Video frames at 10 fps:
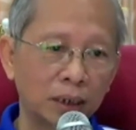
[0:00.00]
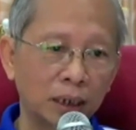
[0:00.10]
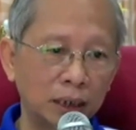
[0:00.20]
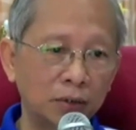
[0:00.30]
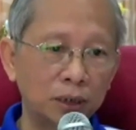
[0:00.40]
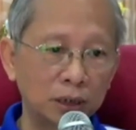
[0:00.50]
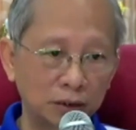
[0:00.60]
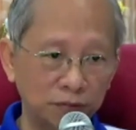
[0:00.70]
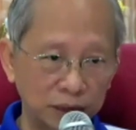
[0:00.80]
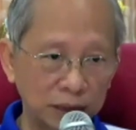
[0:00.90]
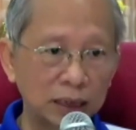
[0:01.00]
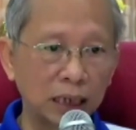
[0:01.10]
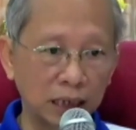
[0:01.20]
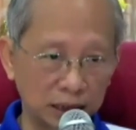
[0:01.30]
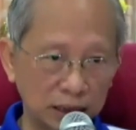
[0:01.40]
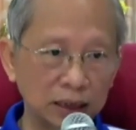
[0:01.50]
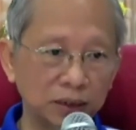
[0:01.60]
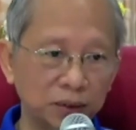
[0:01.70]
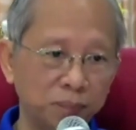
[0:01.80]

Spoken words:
And that was the first time I sit.